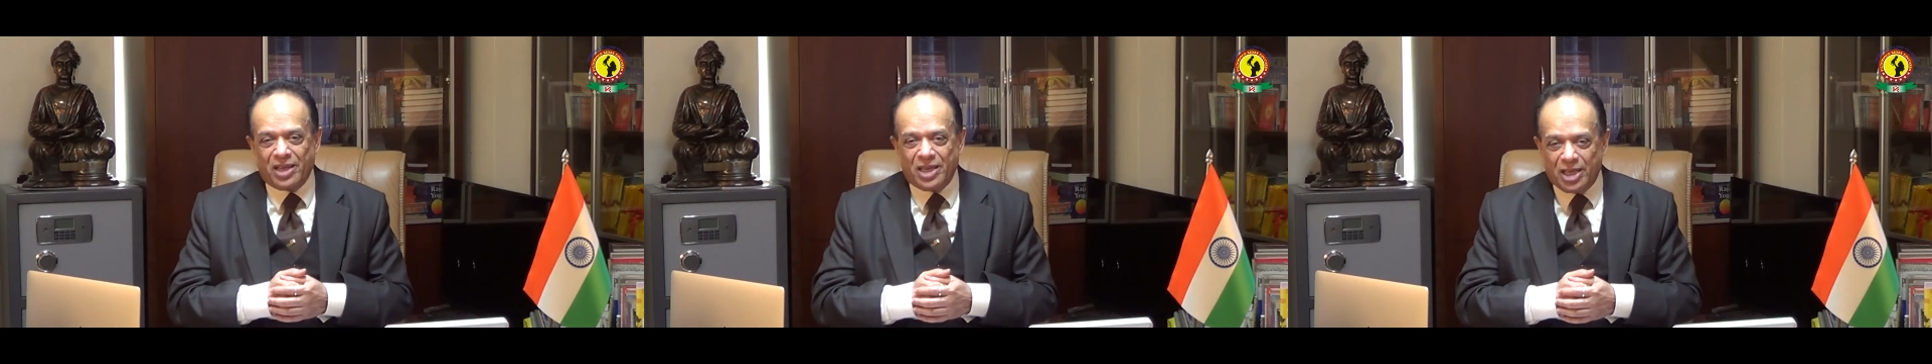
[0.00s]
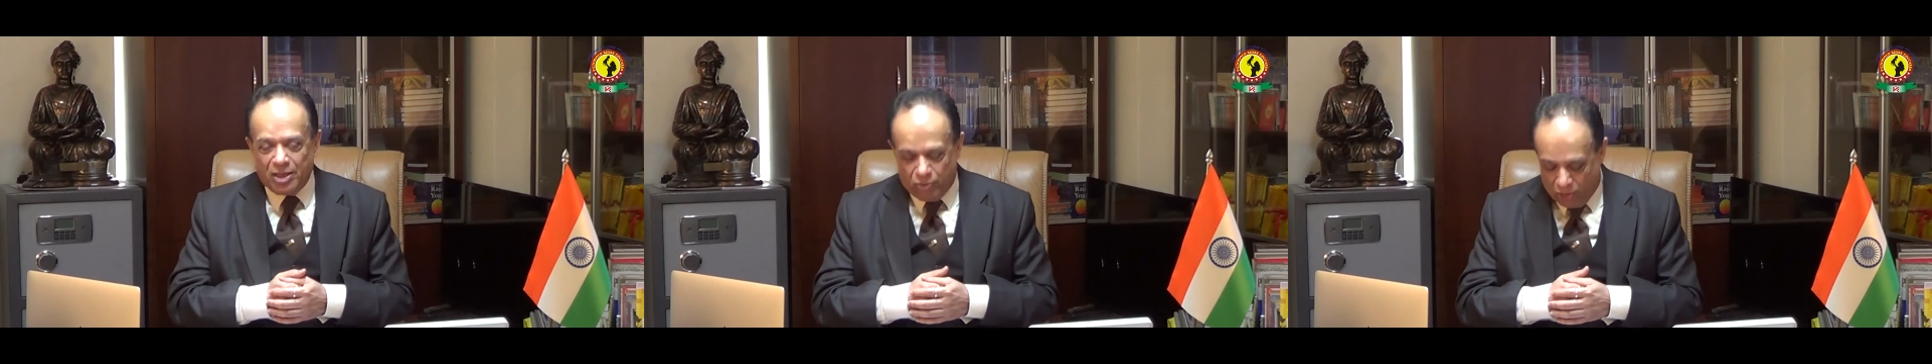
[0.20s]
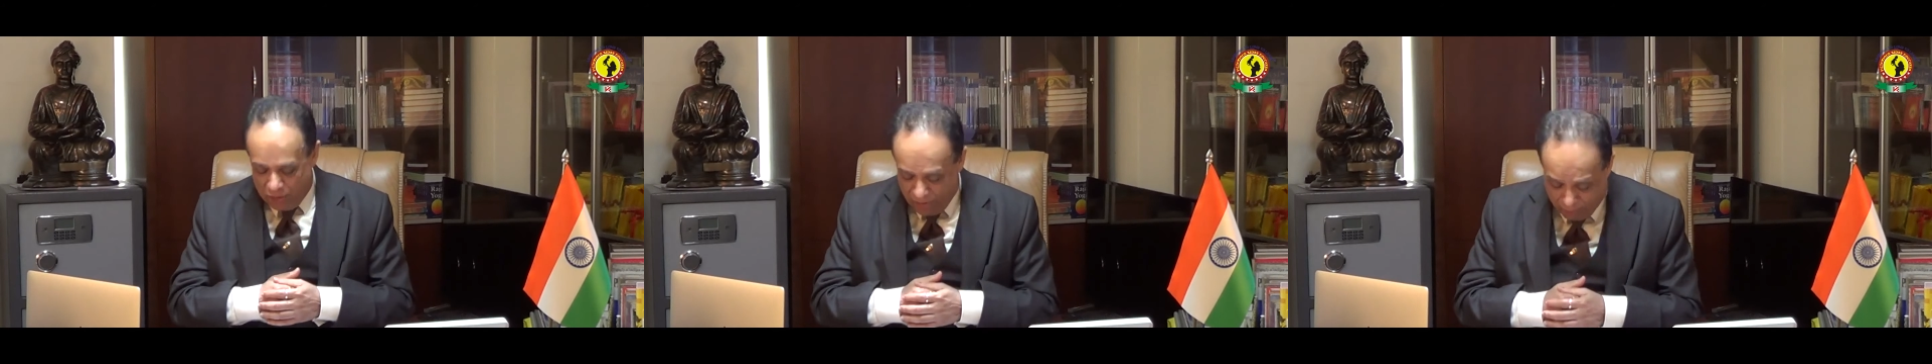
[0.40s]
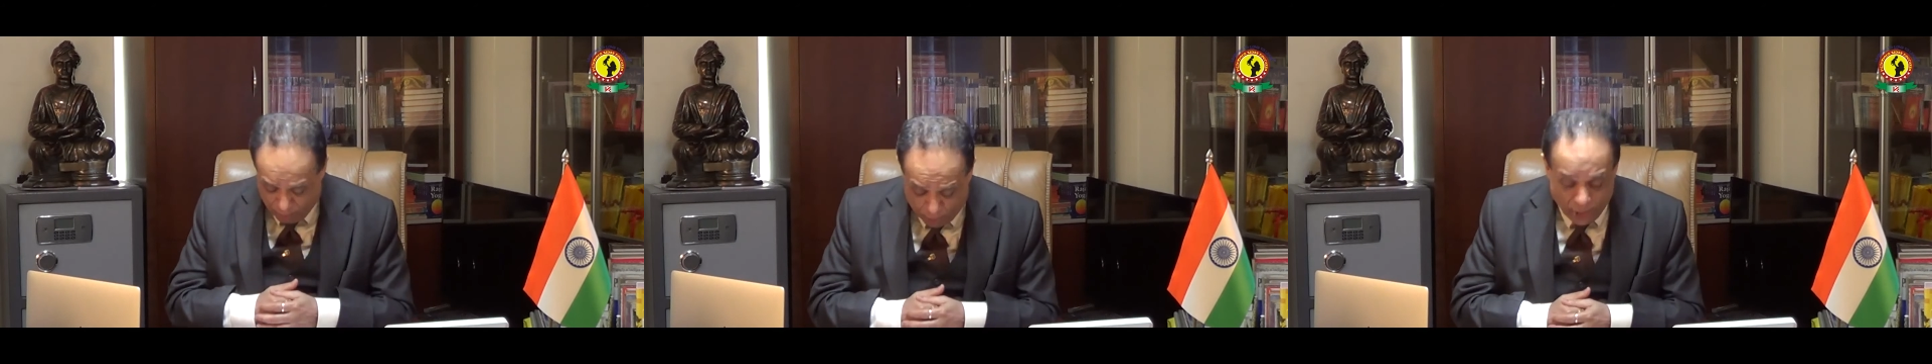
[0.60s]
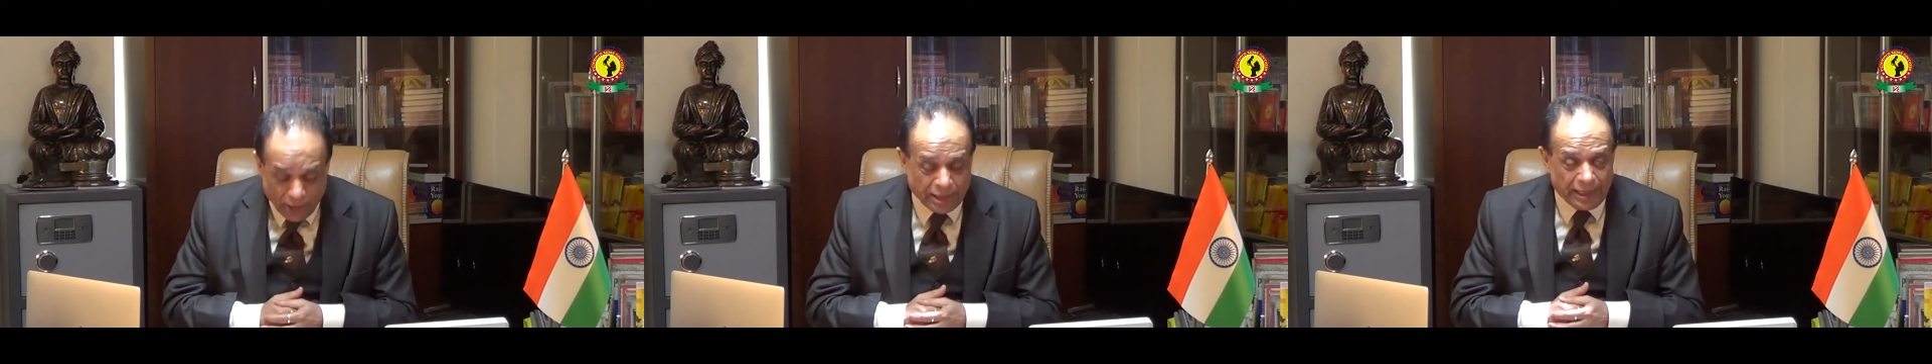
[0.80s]
He would
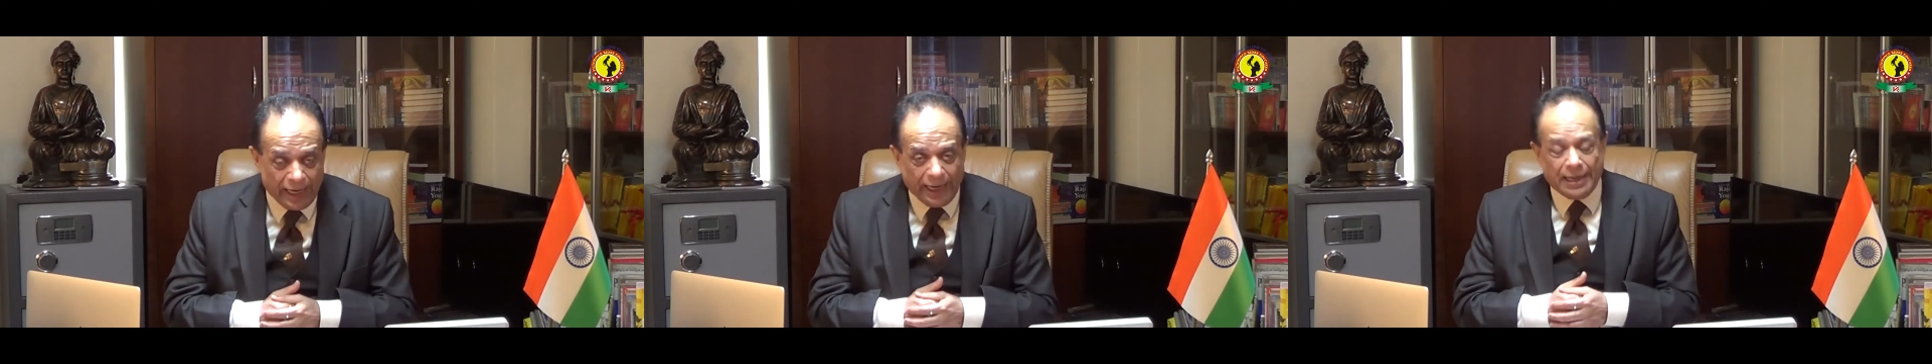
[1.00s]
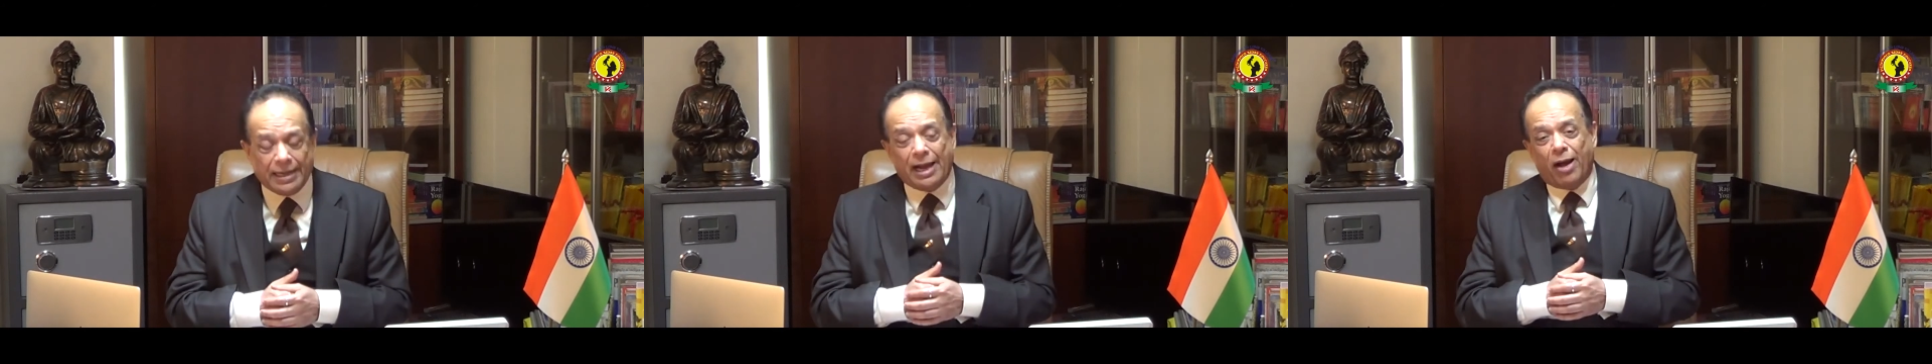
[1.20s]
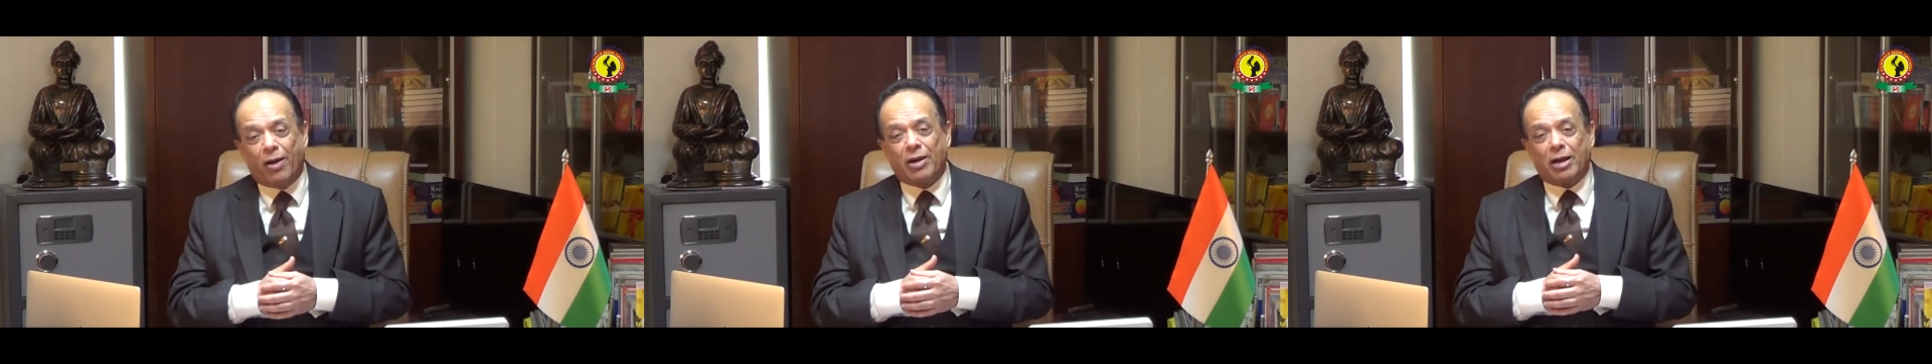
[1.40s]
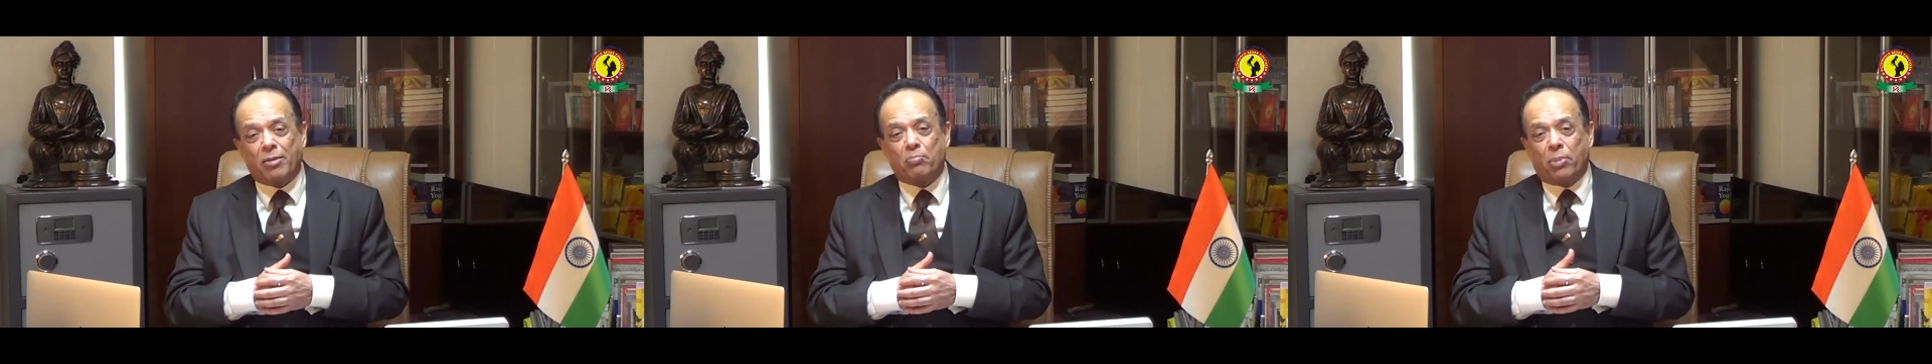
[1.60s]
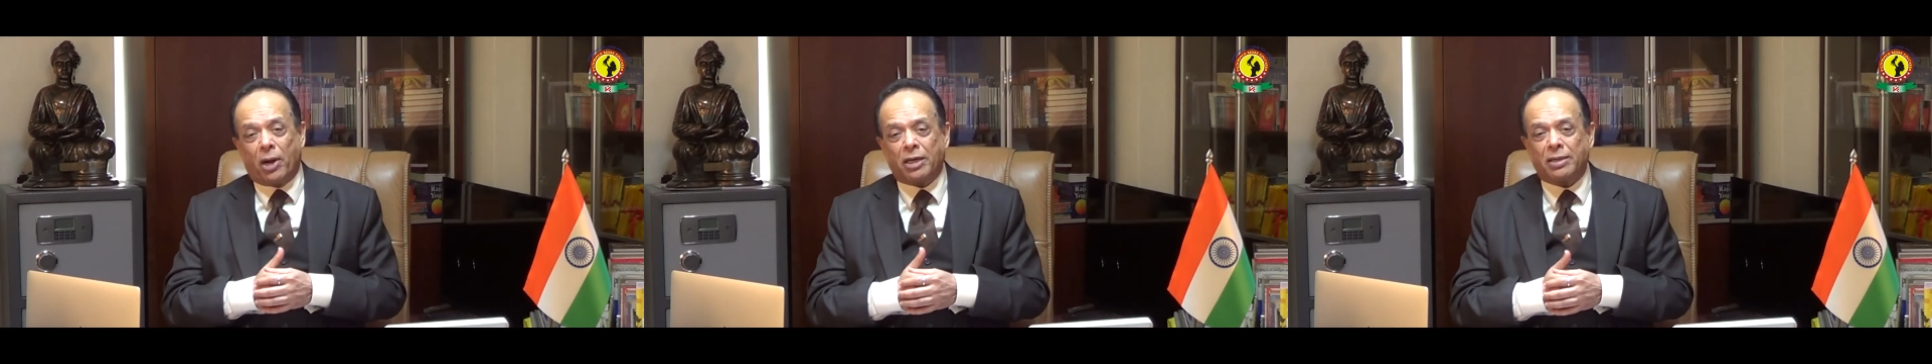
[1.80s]
put his head down
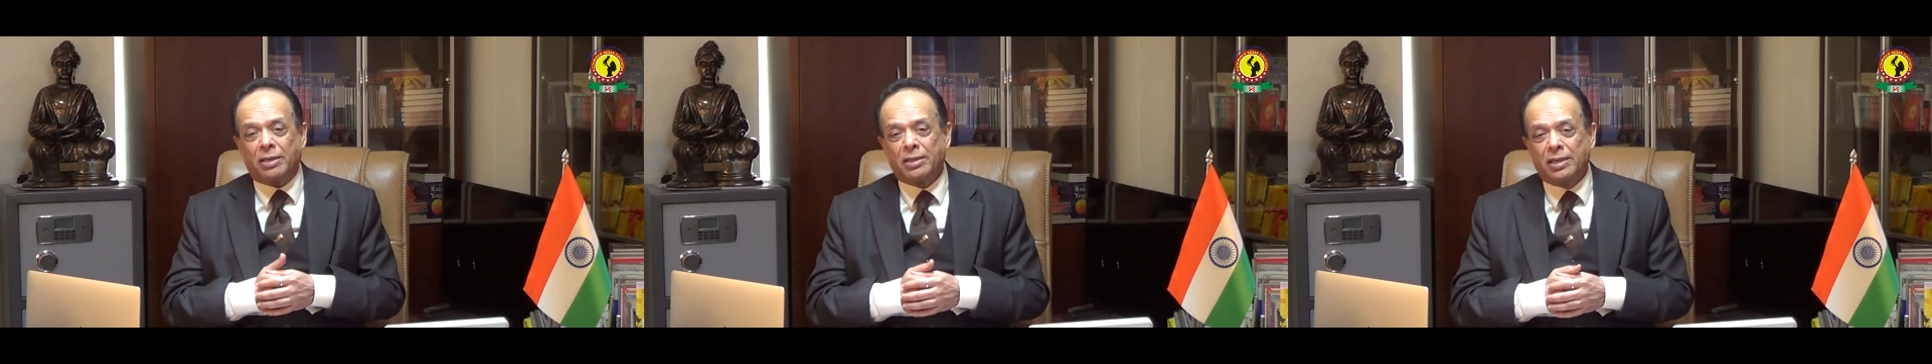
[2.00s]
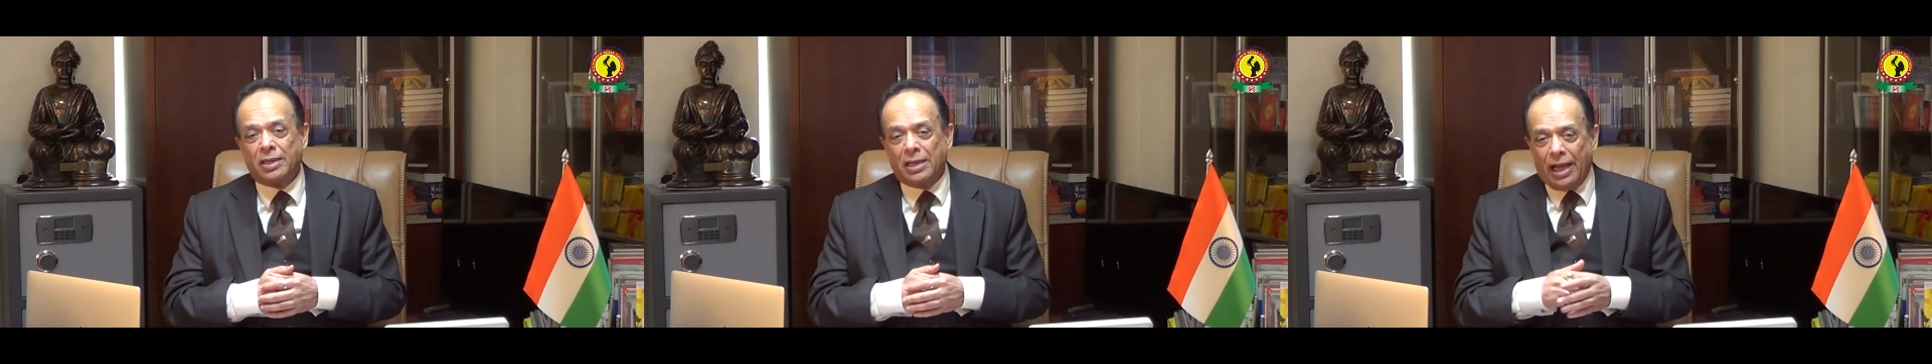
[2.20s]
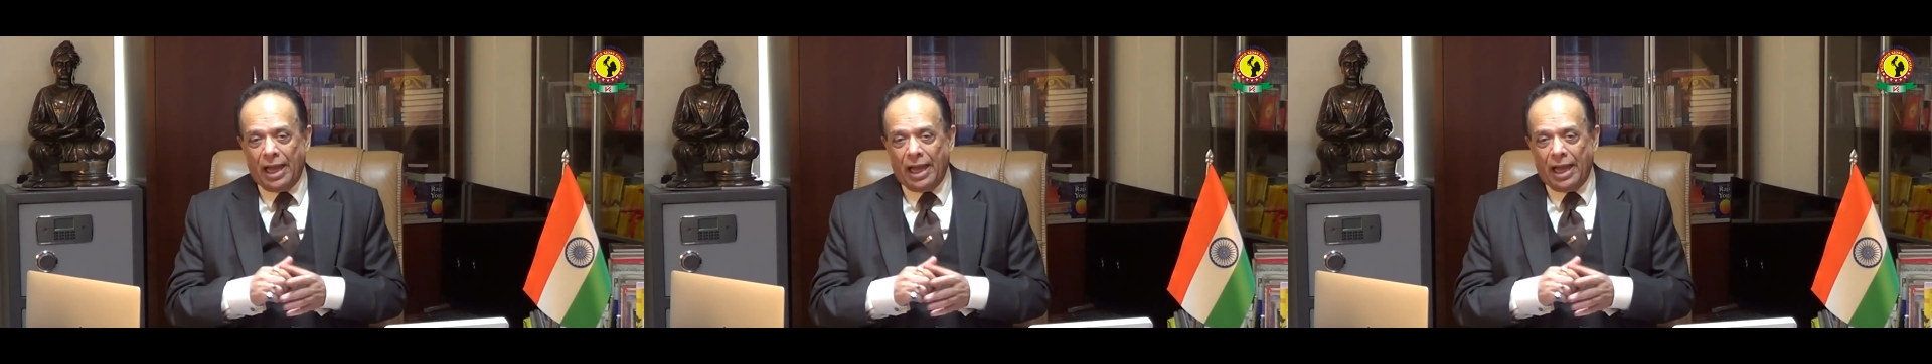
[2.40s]
and butt.